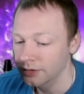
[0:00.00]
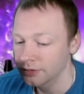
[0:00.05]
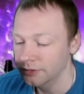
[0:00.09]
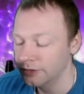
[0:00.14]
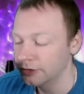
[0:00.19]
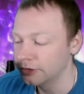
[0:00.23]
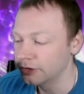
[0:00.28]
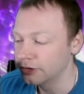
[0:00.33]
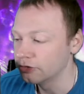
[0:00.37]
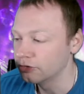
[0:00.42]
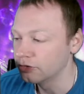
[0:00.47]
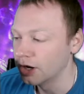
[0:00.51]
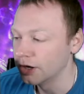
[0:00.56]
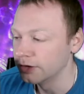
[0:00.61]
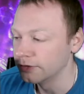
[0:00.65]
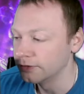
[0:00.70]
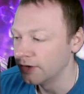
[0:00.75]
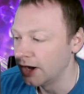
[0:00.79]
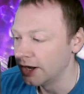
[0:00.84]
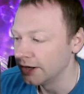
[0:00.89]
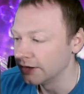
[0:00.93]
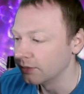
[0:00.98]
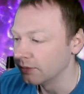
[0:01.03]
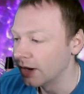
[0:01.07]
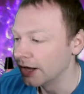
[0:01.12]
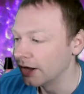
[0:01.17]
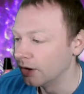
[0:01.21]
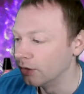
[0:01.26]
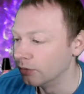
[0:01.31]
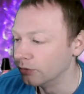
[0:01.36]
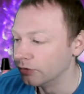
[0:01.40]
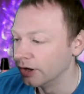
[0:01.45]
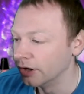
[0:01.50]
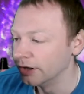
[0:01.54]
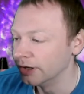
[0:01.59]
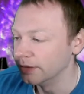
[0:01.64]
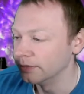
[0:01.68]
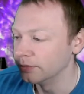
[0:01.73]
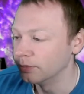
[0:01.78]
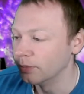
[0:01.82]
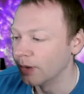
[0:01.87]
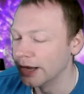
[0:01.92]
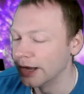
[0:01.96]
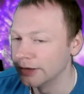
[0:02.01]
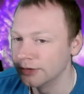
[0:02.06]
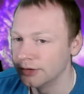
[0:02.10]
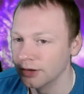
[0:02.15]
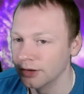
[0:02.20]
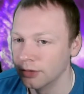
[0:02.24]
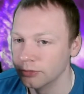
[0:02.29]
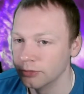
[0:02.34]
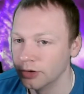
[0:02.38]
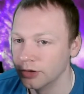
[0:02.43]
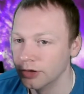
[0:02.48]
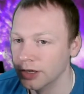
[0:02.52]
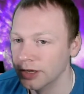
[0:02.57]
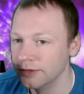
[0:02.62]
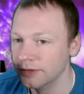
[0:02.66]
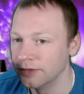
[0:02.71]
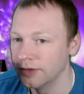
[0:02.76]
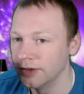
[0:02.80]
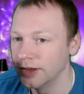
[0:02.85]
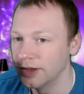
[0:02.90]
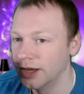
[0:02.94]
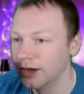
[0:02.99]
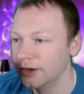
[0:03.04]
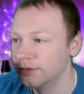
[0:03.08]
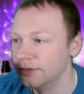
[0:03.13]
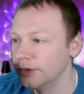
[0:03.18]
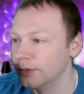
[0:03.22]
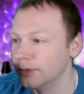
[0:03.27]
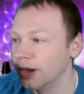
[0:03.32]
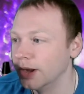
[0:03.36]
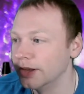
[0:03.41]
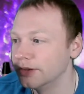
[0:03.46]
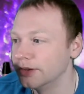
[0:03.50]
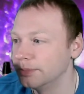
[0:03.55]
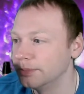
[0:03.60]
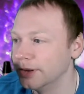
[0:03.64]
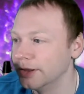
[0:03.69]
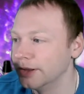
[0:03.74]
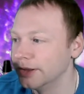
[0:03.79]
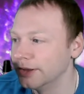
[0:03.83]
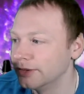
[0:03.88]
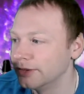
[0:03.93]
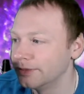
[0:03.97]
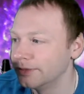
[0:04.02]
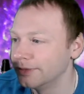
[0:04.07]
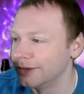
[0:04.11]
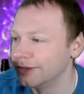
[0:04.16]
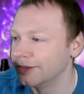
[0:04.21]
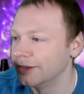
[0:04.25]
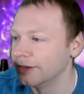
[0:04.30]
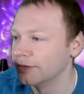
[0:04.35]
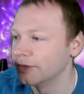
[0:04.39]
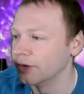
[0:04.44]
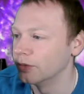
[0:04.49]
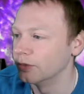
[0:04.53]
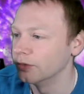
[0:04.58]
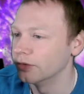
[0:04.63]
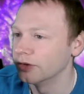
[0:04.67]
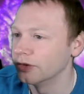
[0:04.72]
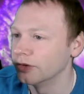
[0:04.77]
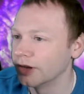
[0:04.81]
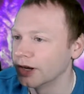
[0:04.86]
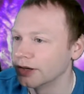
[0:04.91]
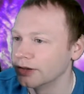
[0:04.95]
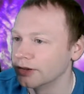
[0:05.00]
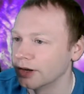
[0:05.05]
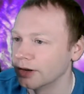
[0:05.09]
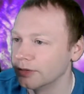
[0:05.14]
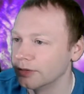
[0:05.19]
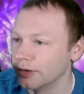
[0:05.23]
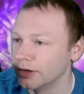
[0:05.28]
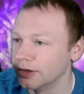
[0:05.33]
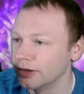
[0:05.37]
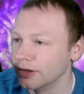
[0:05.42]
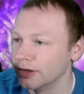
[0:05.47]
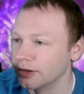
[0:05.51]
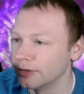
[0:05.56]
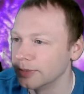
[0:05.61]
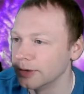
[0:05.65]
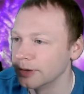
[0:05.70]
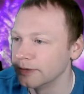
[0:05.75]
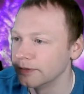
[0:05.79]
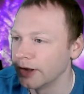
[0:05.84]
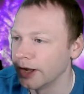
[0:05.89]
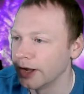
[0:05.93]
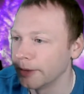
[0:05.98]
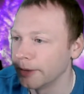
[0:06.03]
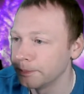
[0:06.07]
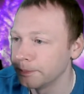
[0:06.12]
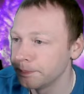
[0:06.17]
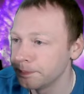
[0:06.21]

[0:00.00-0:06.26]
I just try to find a way, alternative healthy ways, but it's difficult to say so, isn't it, to be fair?